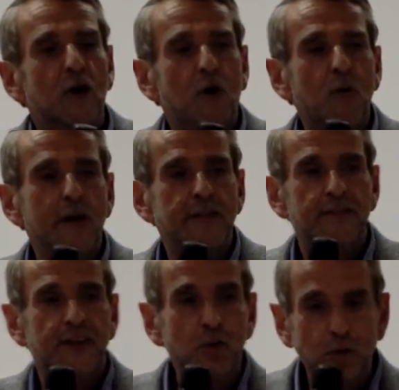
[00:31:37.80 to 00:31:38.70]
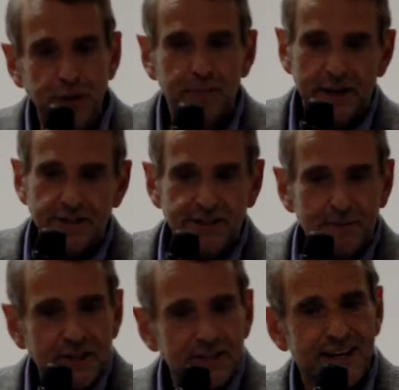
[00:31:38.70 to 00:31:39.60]
or whether the naughty bits,
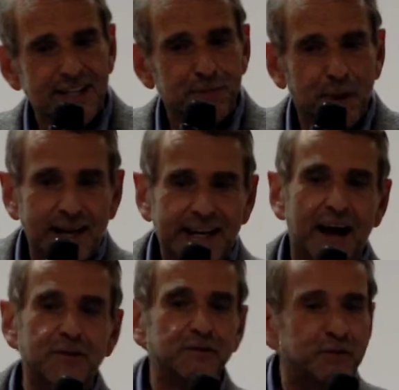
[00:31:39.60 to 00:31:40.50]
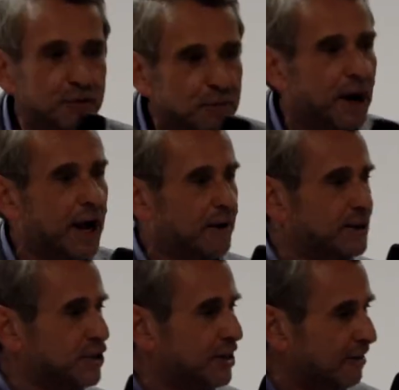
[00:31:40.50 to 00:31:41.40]
the bits that explain how you do the
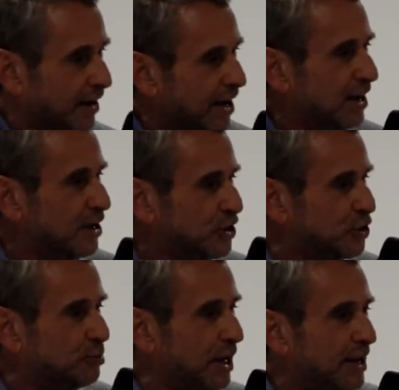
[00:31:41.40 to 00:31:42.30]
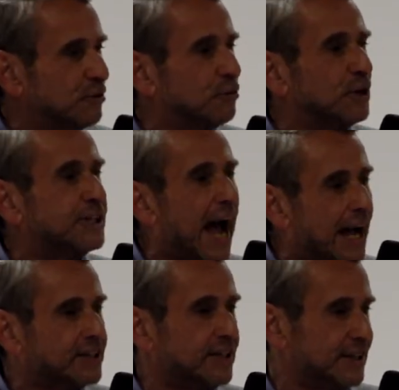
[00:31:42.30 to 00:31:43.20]
bioengineering, should be
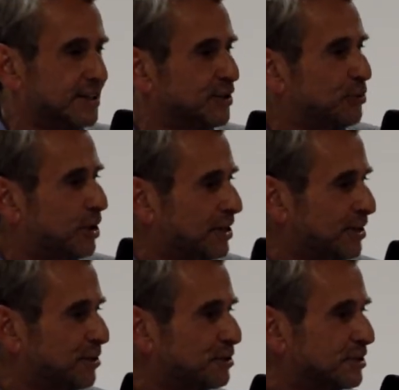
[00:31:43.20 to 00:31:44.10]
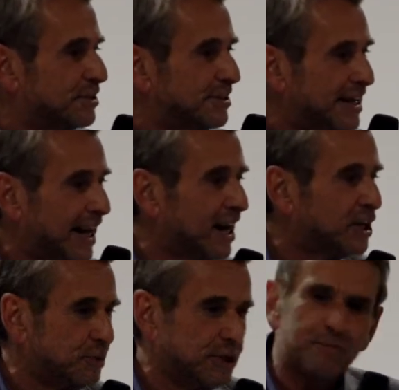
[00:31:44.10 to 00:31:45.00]
redacted, is the word In
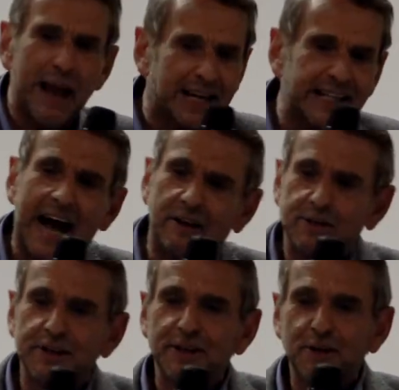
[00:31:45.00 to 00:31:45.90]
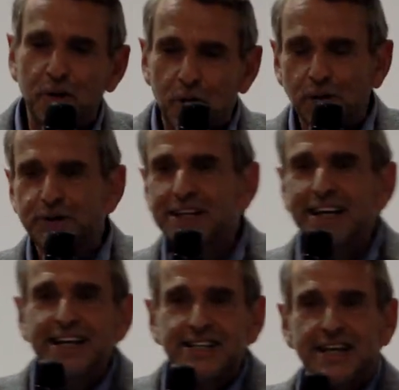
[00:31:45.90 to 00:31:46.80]
English means blacked out or
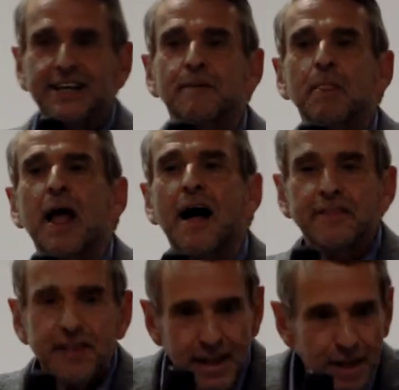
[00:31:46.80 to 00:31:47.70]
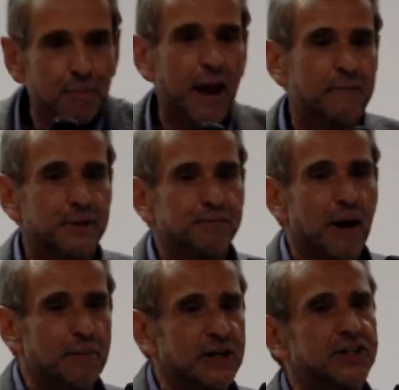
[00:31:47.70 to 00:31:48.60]
deleted, and then the paper is
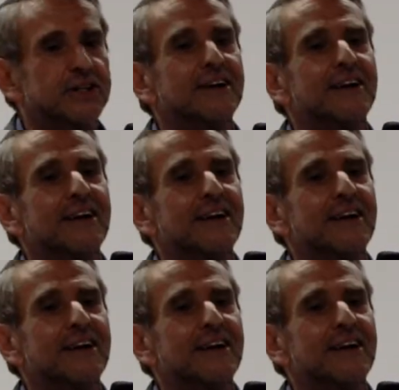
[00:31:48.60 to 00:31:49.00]
published